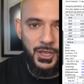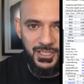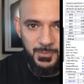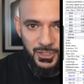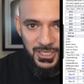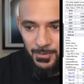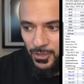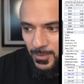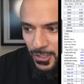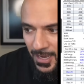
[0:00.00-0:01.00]
per share because
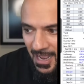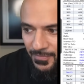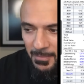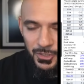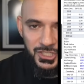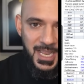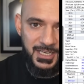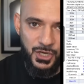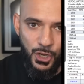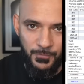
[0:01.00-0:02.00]
we don't have that much
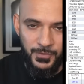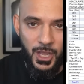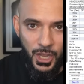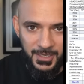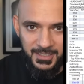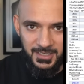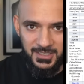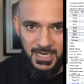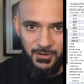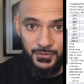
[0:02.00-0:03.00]
data on the earnings
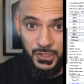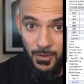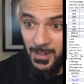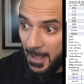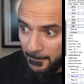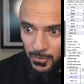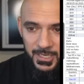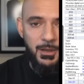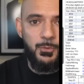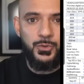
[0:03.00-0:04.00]
itself. So building
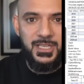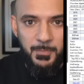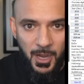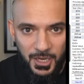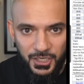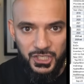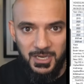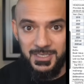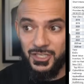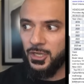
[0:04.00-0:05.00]
up all these
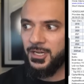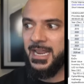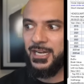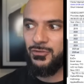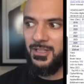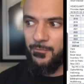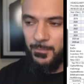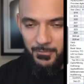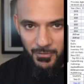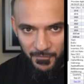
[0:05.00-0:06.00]
partnerships is going to naturally then
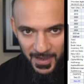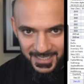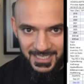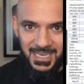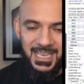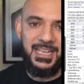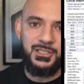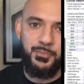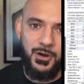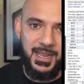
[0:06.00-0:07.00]
be reflected in its
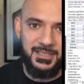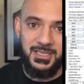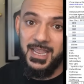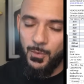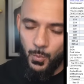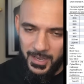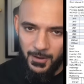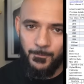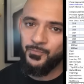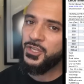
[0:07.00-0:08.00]
price. It
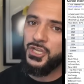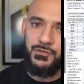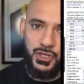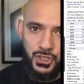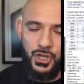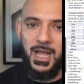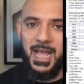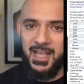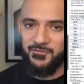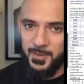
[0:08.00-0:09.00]
will. You just got to
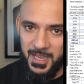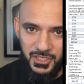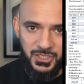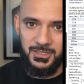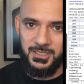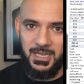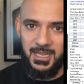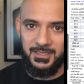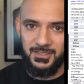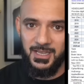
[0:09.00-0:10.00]
have patience,
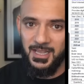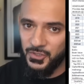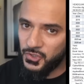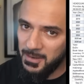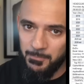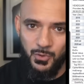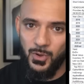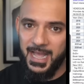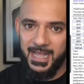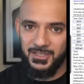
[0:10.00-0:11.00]
guys. Simple
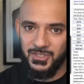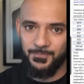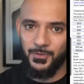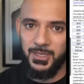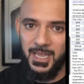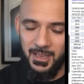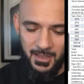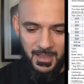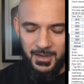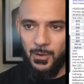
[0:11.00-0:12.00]
as. Okay.
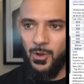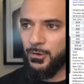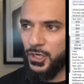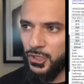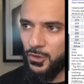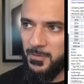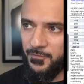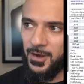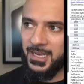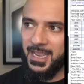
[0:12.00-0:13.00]
Now, what I'm going to do
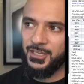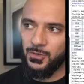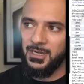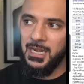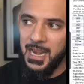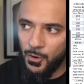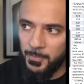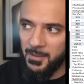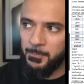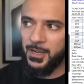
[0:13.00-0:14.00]
before I get into a little bit
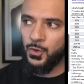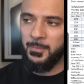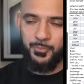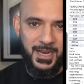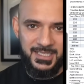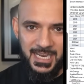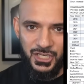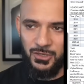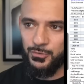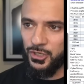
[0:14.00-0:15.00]
of Bitcoin price
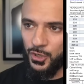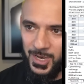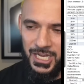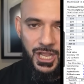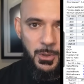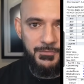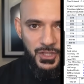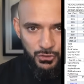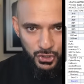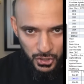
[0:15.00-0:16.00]
action, I'm just going to quickly go over
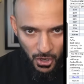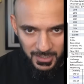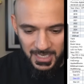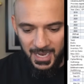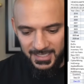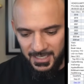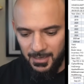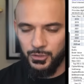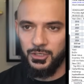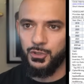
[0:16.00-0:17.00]
those stocks that I said I
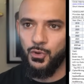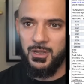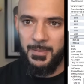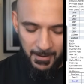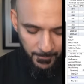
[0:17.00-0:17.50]
was going to talk about.